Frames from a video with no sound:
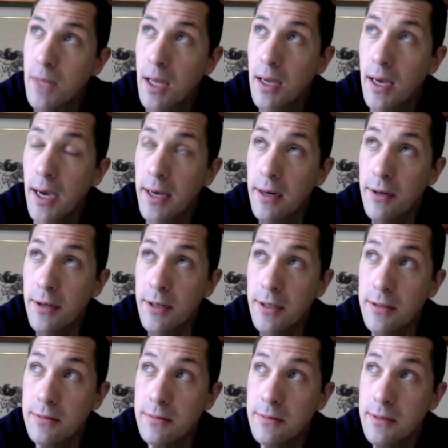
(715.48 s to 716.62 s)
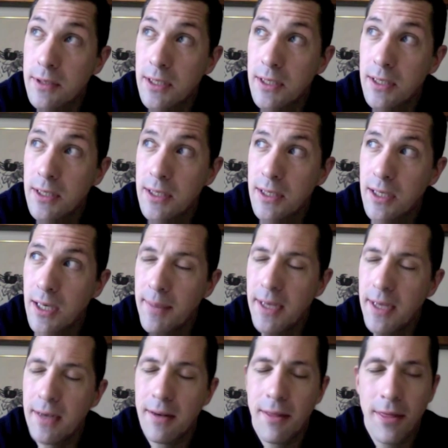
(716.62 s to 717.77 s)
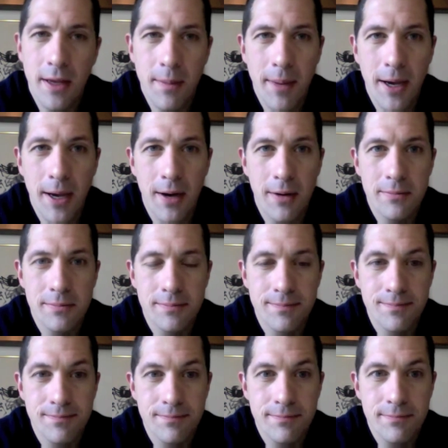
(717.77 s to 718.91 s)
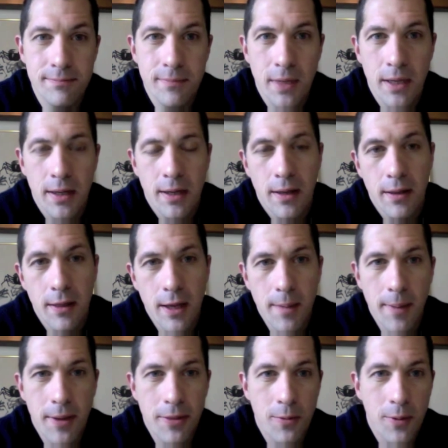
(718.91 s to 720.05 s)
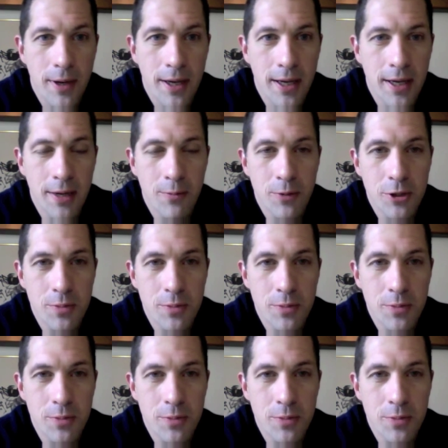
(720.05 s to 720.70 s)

I don't know. I mean, think about the way in which